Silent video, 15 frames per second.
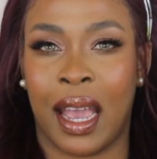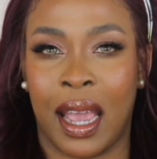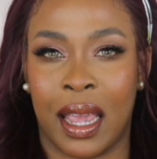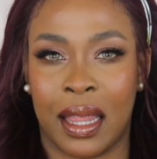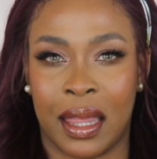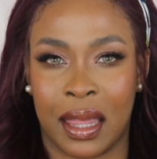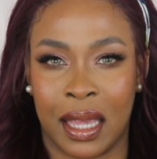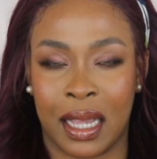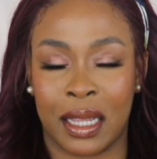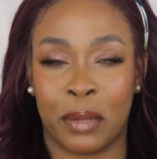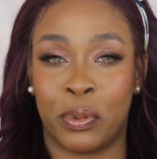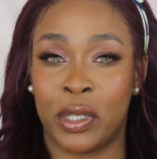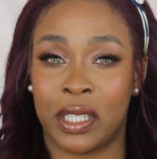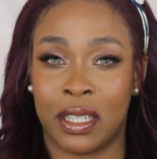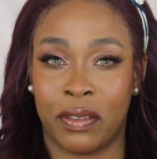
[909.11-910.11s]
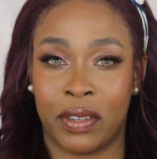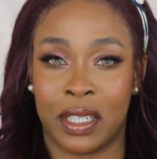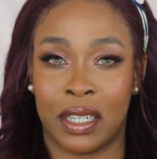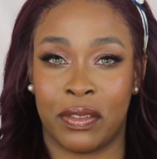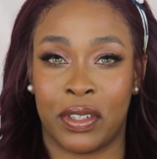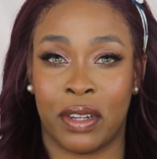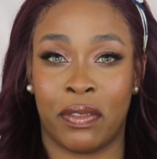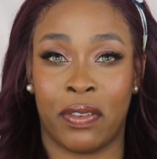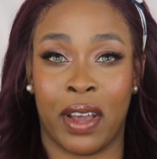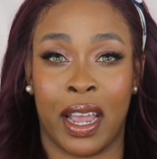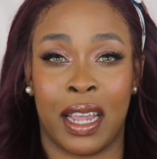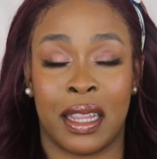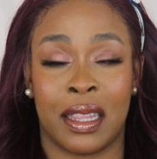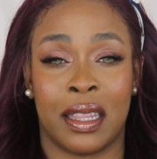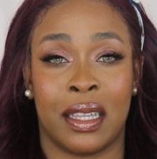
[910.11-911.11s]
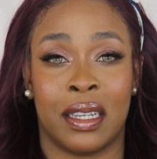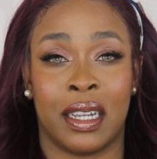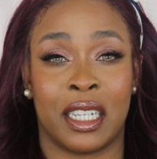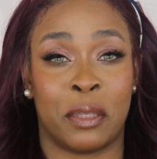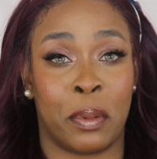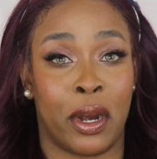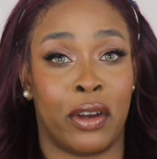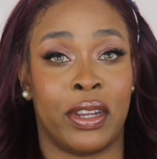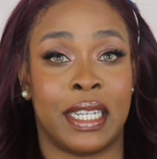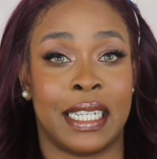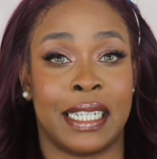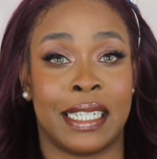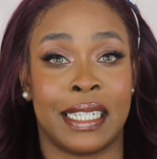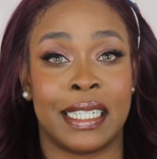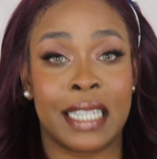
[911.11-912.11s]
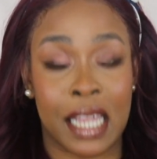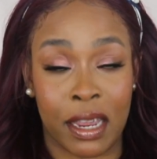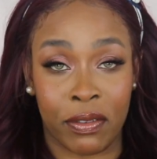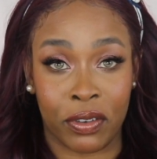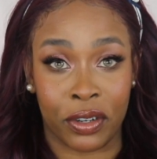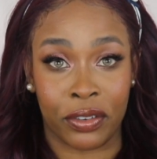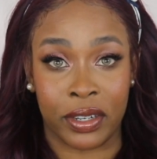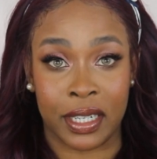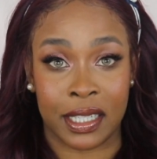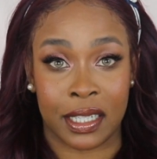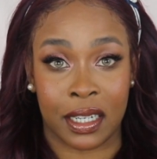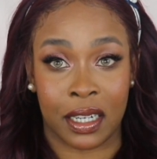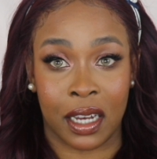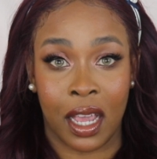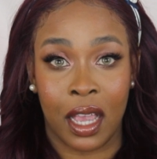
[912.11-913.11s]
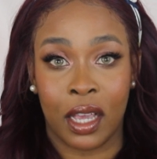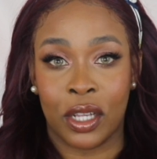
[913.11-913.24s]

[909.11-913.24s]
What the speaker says: I think the preservatives are fine. The expiry date is there for a reason.